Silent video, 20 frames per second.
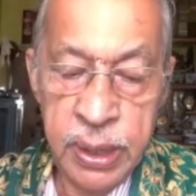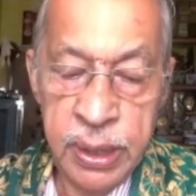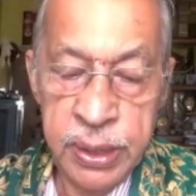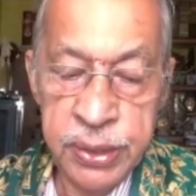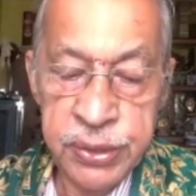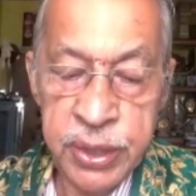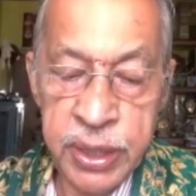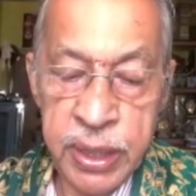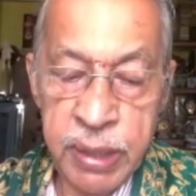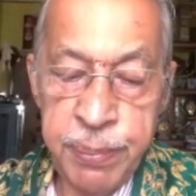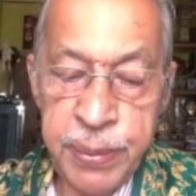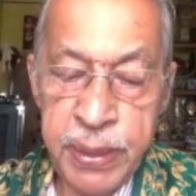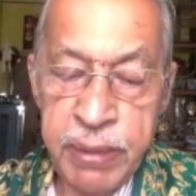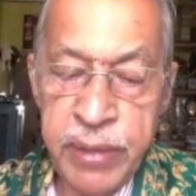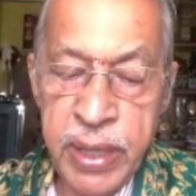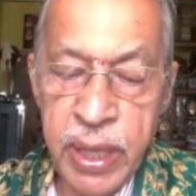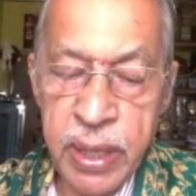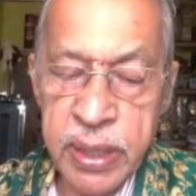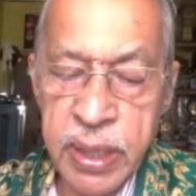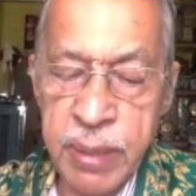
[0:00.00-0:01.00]
Sri
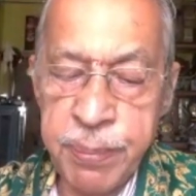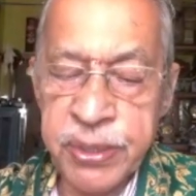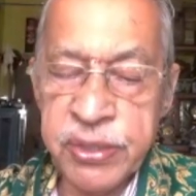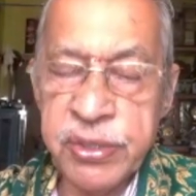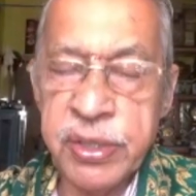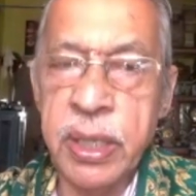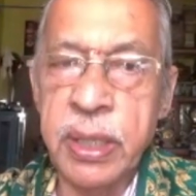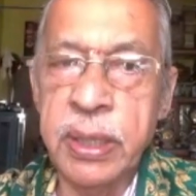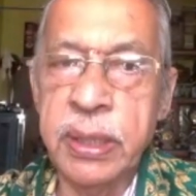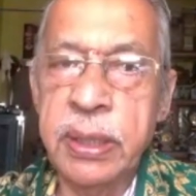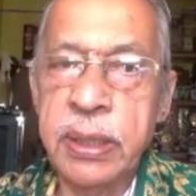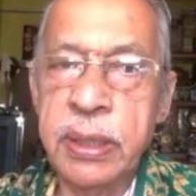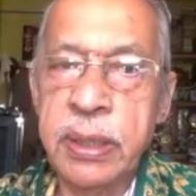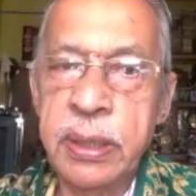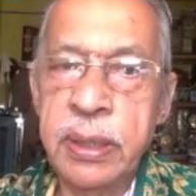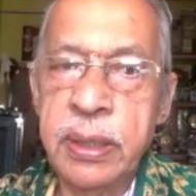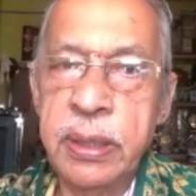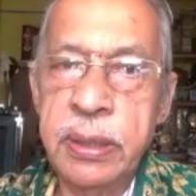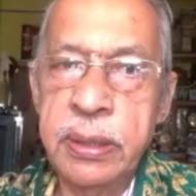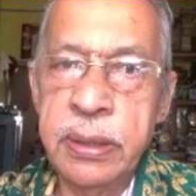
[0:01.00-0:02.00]
P.V.R.K. Prasad,
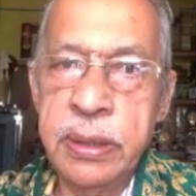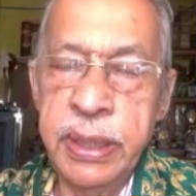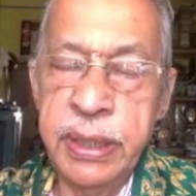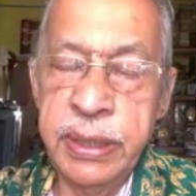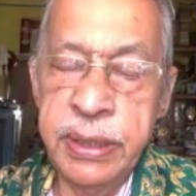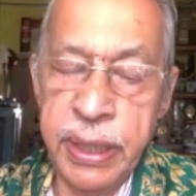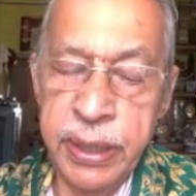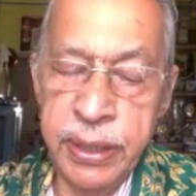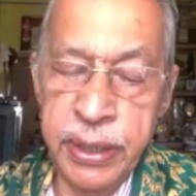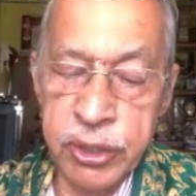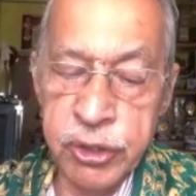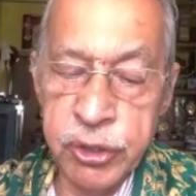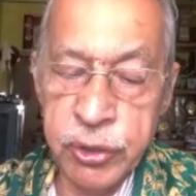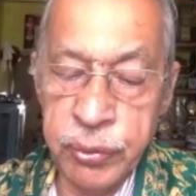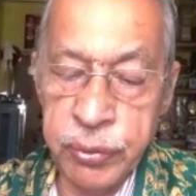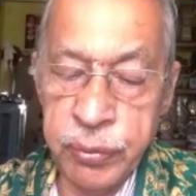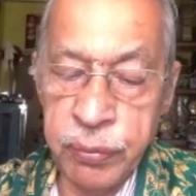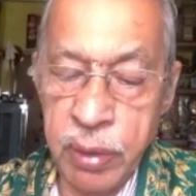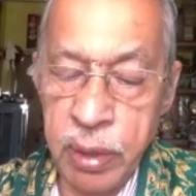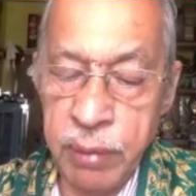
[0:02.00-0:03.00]
the then
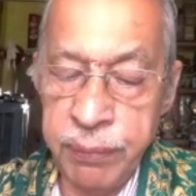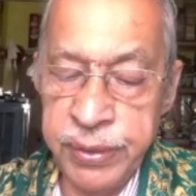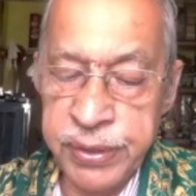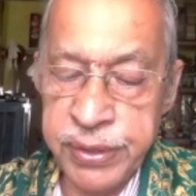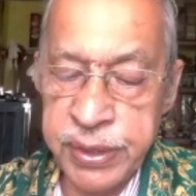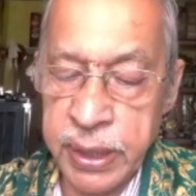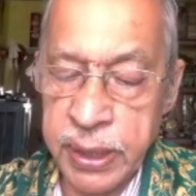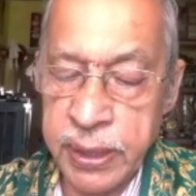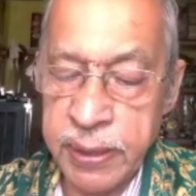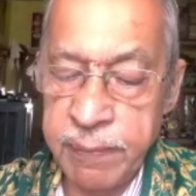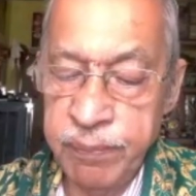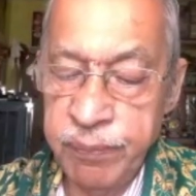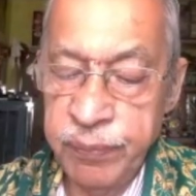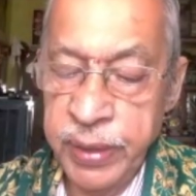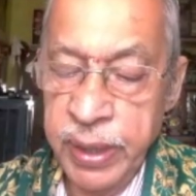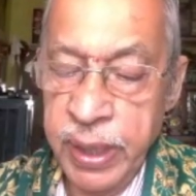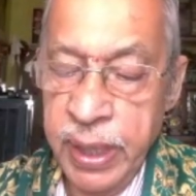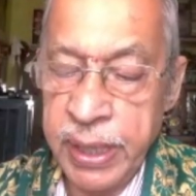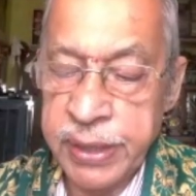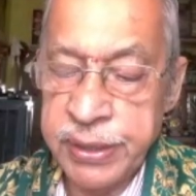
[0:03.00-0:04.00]
executive officer,
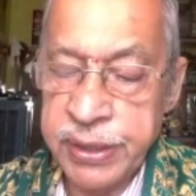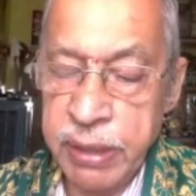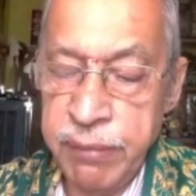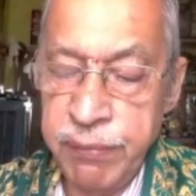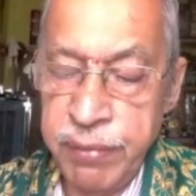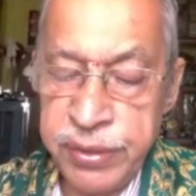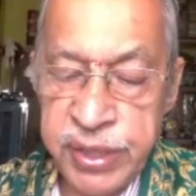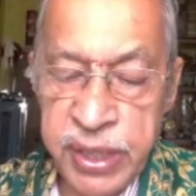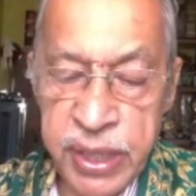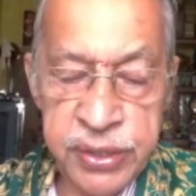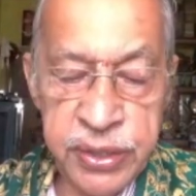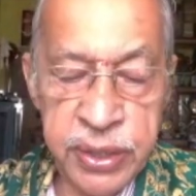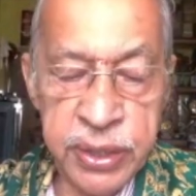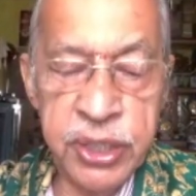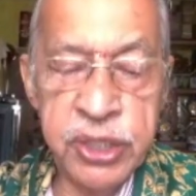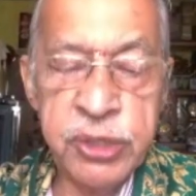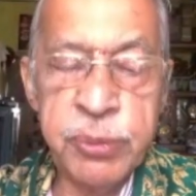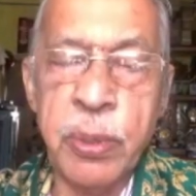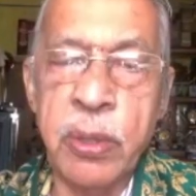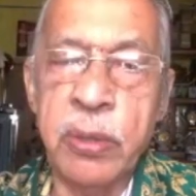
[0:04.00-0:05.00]
has envisaged
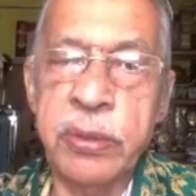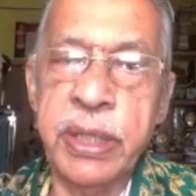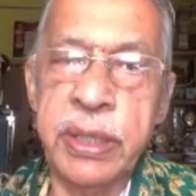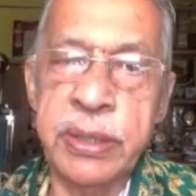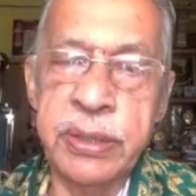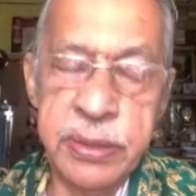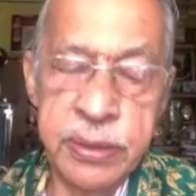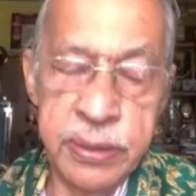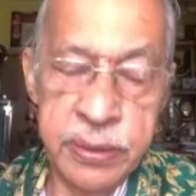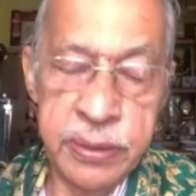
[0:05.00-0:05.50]
this project.